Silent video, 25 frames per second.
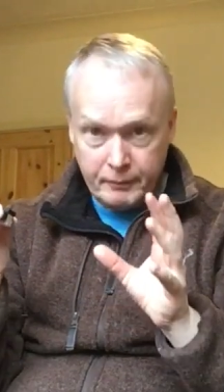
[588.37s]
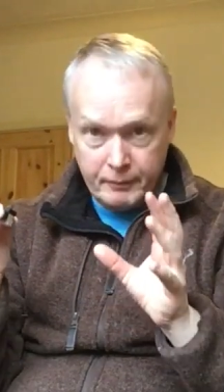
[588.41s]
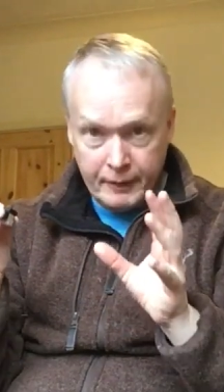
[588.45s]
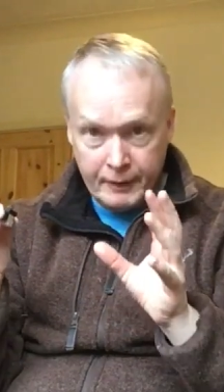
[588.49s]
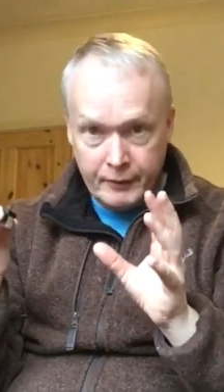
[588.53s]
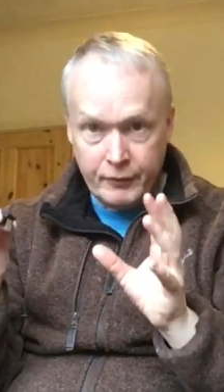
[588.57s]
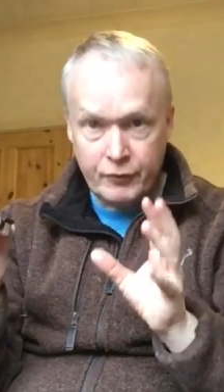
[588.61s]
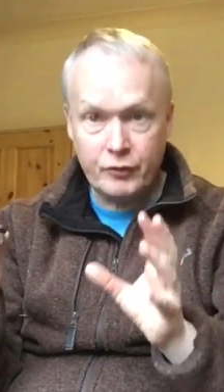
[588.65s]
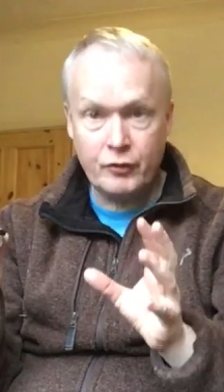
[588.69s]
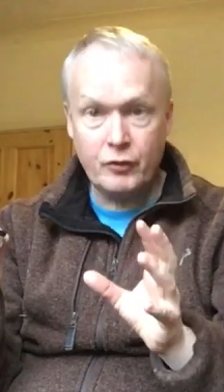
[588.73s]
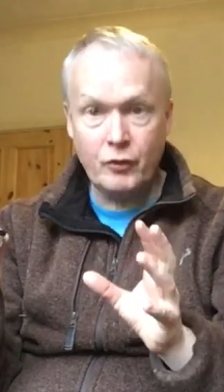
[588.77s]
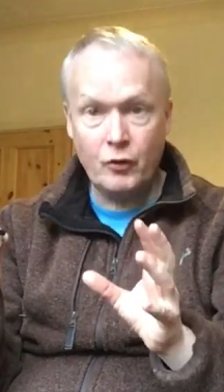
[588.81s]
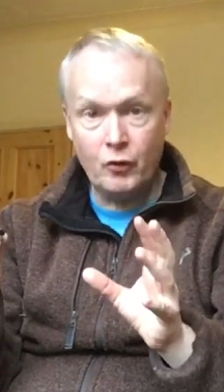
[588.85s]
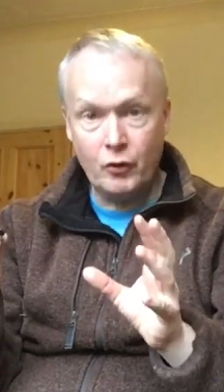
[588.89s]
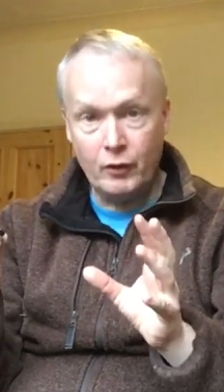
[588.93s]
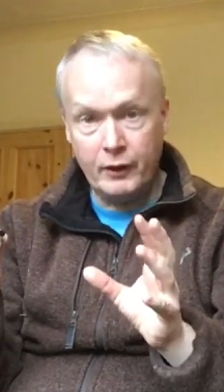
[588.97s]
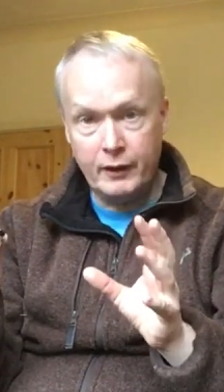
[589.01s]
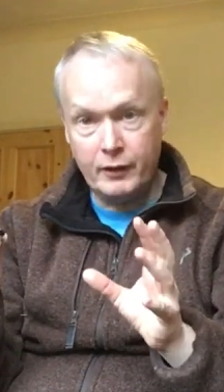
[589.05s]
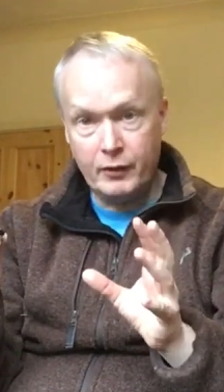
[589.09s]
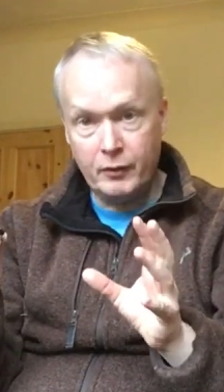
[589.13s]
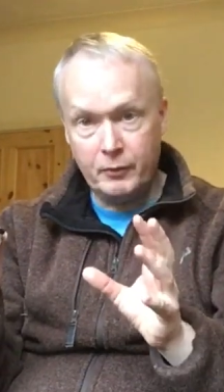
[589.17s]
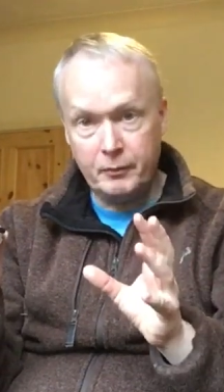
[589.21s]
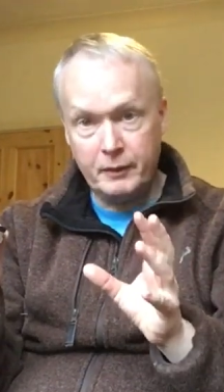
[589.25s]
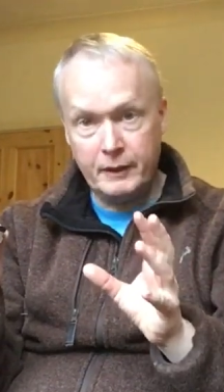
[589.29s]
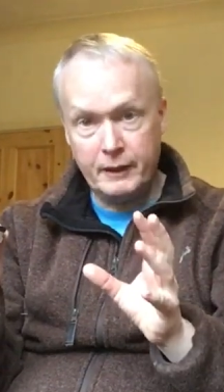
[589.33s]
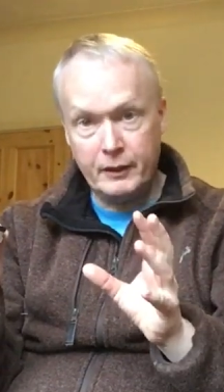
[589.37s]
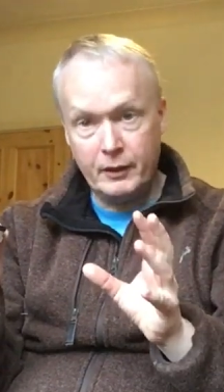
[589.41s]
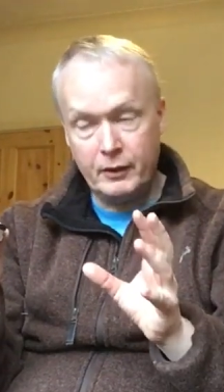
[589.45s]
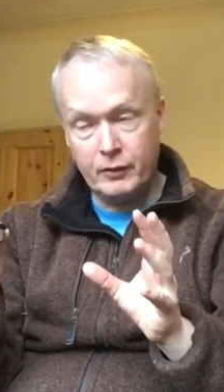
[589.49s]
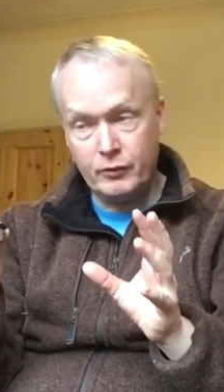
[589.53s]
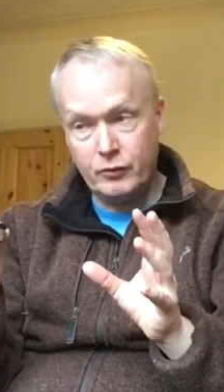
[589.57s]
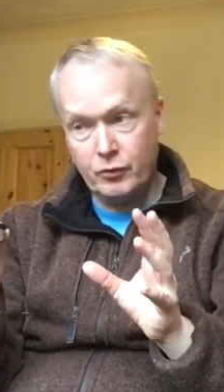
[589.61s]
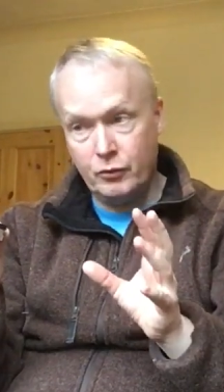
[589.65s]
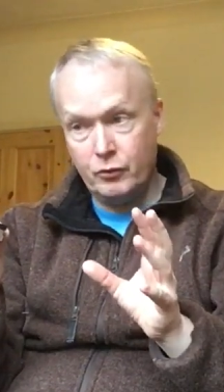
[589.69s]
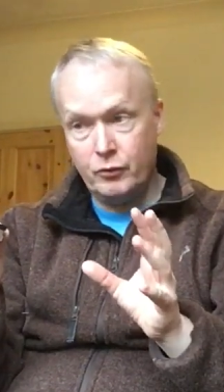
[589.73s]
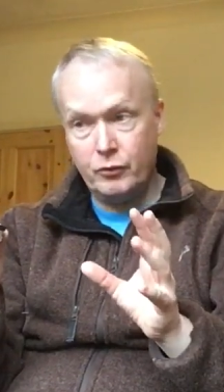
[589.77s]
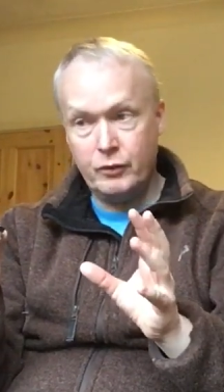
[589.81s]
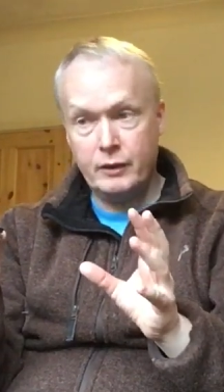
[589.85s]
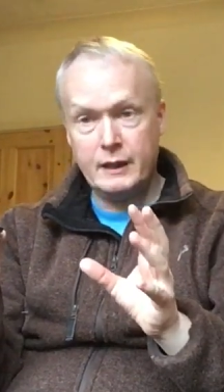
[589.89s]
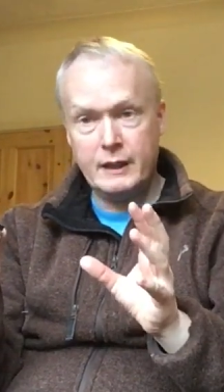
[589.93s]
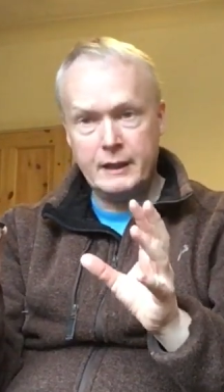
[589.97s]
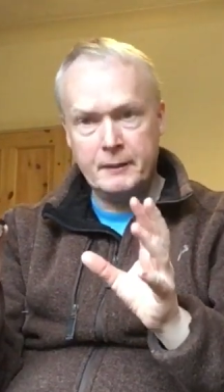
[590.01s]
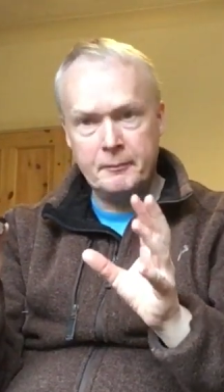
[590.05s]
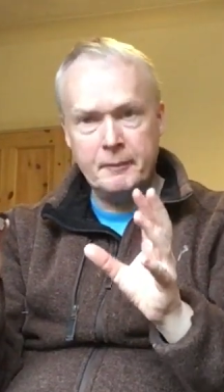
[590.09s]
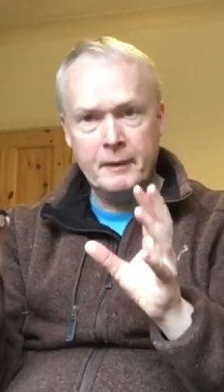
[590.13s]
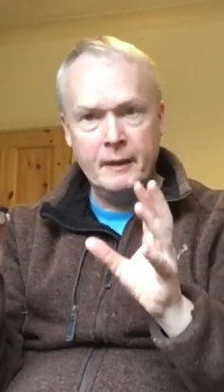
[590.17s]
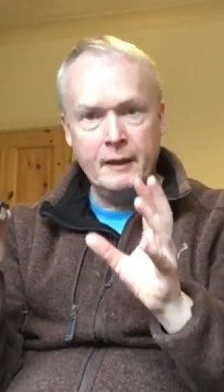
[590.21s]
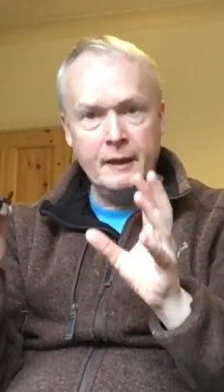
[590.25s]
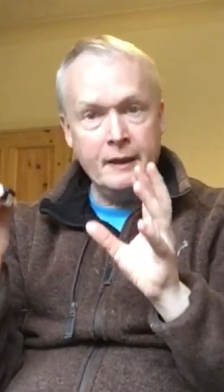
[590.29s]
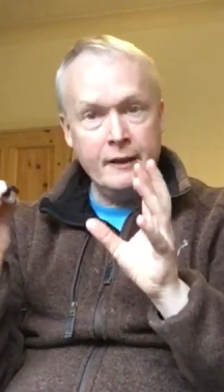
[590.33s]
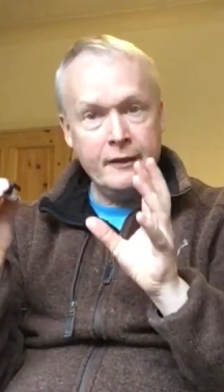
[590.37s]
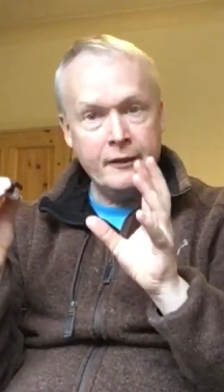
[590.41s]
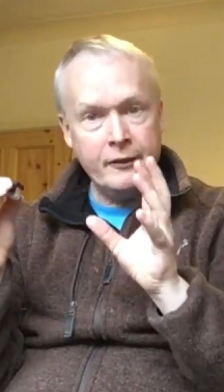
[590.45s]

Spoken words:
installing on my tone arm,